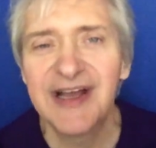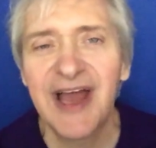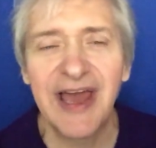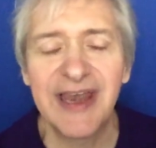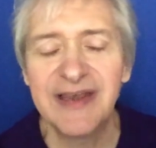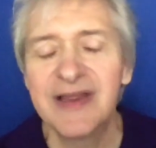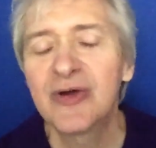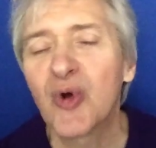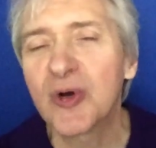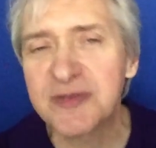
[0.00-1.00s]
And of
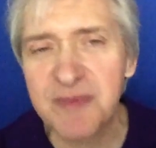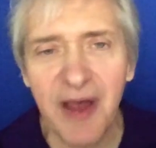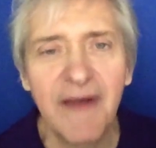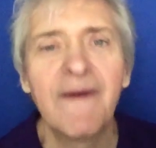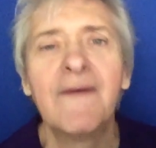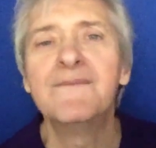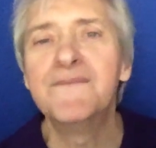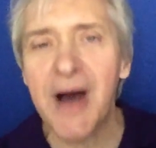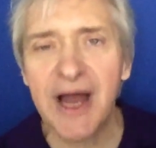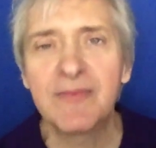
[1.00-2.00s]
course, my
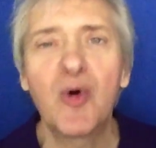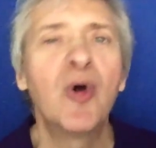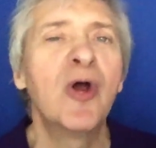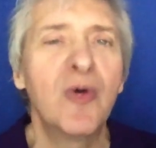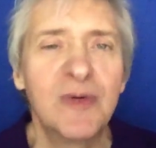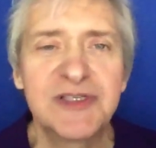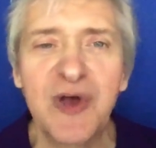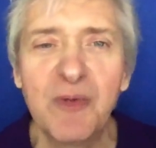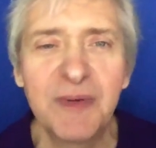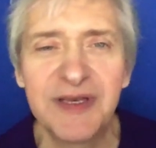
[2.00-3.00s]
Bible was
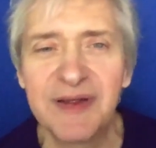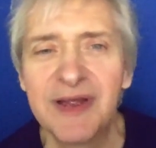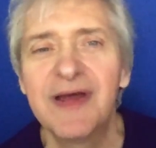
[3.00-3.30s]
open to